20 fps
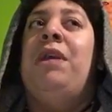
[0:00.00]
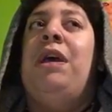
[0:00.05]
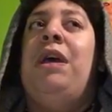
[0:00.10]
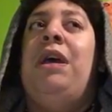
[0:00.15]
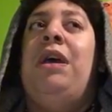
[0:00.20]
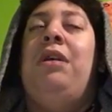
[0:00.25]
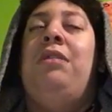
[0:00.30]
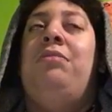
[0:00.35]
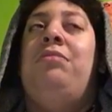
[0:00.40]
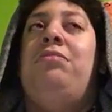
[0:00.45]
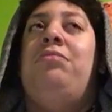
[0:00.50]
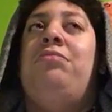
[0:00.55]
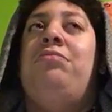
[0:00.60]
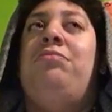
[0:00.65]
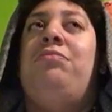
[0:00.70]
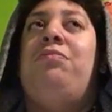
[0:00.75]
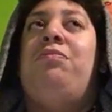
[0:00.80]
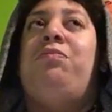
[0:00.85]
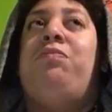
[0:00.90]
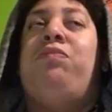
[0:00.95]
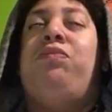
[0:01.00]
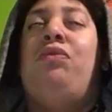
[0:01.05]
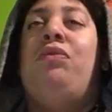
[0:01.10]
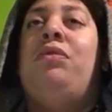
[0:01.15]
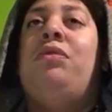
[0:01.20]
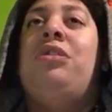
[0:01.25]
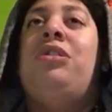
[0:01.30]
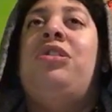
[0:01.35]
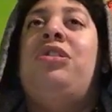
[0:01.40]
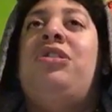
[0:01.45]
And
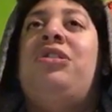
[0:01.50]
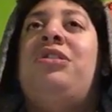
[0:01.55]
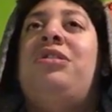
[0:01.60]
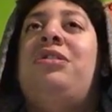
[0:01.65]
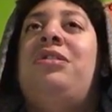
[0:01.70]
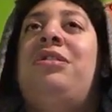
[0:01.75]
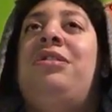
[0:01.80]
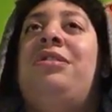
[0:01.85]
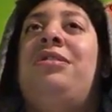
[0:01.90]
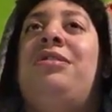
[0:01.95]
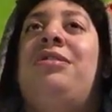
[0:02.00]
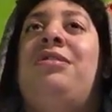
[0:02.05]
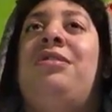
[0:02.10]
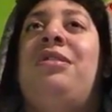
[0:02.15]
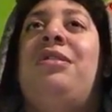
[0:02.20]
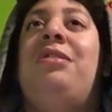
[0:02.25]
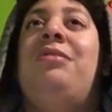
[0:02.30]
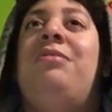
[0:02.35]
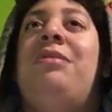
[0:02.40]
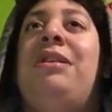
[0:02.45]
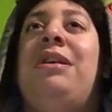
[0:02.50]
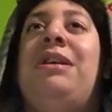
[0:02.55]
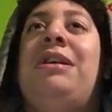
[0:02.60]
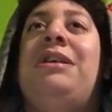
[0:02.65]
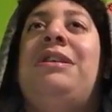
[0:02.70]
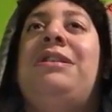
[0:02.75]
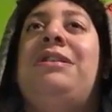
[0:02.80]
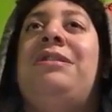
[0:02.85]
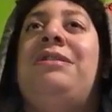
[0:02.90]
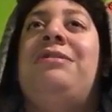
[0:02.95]
boys need to stop
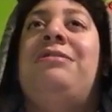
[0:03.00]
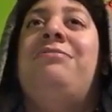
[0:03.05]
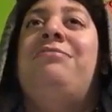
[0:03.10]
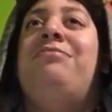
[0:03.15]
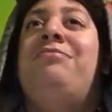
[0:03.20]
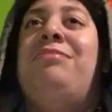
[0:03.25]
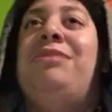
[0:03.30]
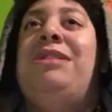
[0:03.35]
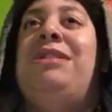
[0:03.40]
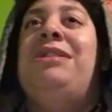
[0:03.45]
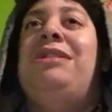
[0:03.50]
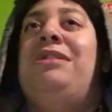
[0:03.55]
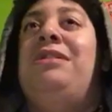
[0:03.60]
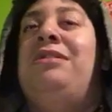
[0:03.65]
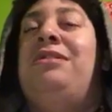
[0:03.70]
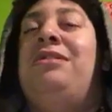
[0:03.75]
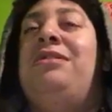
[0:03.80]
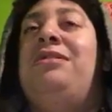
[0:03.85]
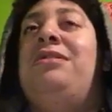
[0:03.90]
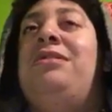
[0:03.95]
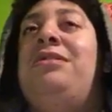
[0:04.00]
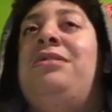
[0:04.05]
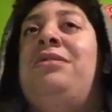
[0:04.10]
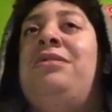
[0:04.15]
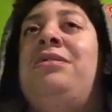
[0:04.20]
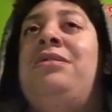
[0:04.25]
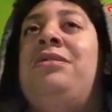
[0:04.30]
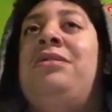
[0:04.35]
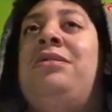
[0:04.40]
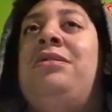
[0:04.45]
asking me,
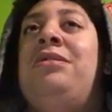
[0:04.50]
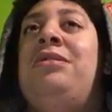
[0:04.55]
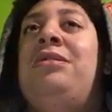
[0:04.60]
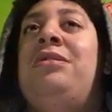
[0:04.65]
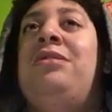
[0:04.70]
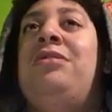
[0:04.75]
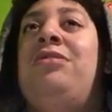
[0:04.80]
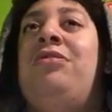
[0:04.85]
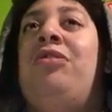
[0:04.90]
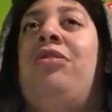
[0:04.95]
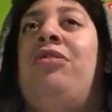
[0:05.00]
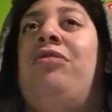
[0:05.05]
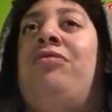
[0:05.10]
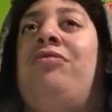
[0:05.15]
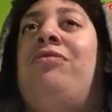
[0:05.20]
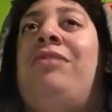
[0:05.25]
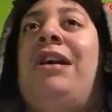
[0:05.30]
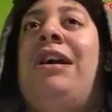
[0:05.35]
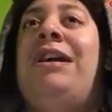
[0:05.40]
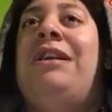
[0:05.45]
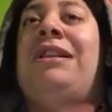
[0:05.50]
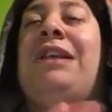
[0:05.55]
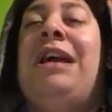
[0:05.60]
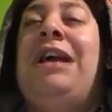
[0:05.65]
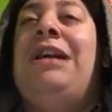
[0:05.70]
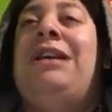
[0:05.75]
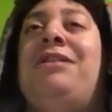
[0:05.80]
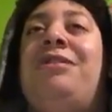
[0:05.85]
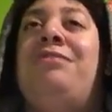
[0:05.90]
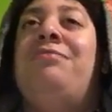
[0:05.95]
or try to
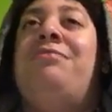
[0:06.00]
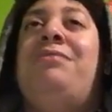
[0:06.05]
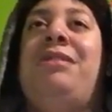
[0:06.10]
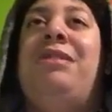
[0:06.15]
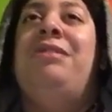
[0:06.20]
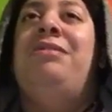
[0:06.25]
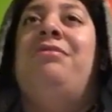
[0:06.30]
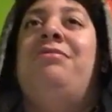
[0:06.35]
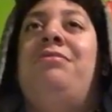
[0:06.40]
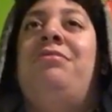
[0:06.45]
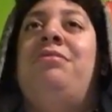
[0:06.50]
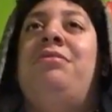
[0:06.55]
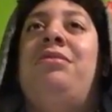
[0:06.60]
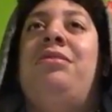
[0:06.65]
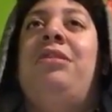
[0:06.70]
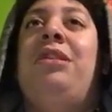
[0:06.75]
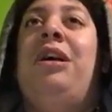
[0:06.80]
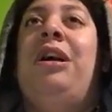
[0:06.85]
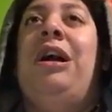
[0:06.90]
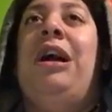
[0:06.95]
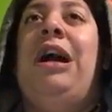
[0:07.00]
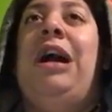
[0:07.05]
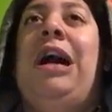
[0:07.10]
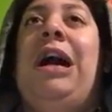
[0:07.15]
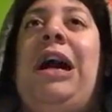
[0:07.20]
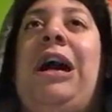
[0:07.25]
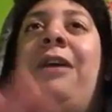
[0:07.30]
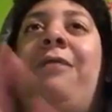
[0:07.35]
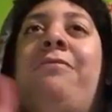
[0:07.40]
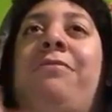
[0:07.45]
ask me out.
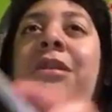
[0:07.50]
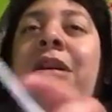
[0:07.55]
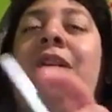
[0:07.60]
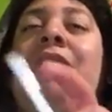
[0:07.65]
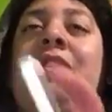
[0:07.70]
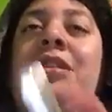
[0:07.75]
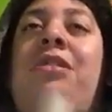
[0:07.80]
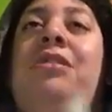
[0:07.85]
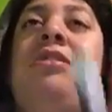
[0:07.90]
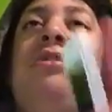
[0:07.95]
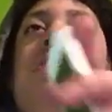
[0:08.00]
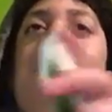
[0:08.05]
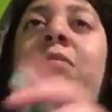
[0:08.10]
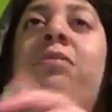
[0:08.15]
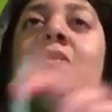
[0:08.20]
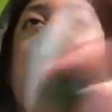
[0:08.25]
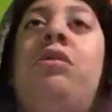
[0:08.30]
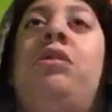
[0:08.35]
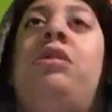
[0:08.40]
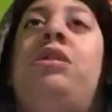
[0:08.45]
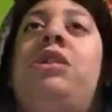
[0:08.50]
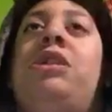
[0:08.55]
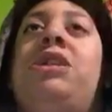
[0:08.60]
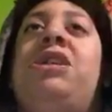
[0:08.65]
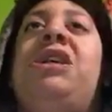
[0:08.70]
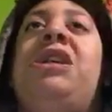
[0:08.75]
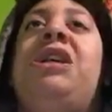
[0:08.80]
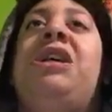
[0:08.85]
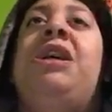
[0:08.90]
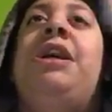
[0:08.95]
I'm not into boys.
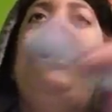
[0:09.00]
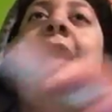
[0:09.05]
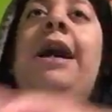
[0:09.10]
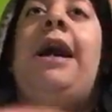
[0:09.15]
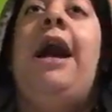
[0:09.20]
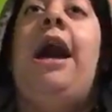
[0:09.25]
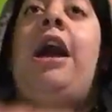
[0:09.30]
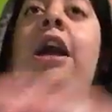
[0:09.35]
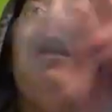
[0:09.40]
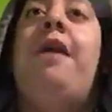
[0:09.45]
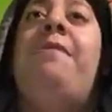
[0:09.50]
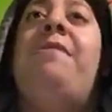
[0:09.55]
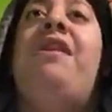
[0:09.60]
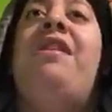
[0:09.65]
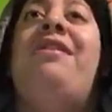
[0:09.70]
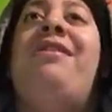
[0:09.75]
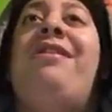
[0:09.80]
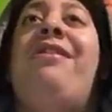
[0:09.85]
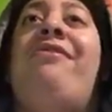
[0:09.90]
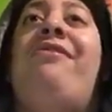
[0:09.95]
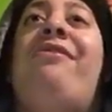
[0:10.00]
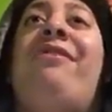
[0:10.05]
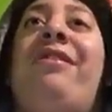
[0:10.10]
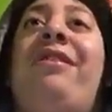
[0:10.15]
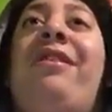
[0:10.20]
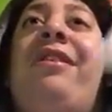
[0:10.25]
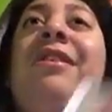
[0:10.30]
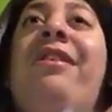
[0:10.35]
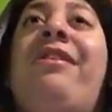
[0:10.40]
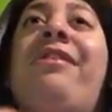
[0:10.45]
I am into
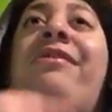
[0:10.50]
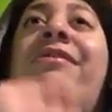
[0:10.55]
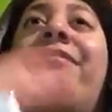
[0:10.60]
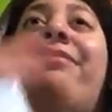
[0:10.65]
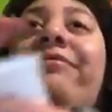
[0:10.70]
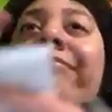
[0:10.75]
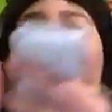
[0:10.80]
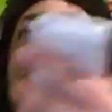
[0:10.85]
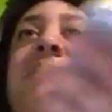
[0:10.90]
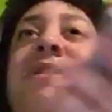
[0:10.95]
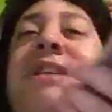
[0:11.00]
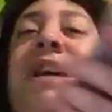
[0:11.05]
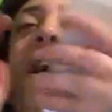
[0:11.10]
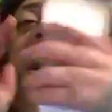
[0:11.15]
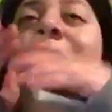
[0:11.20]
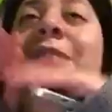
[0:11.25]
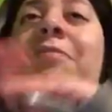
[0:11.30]
girls.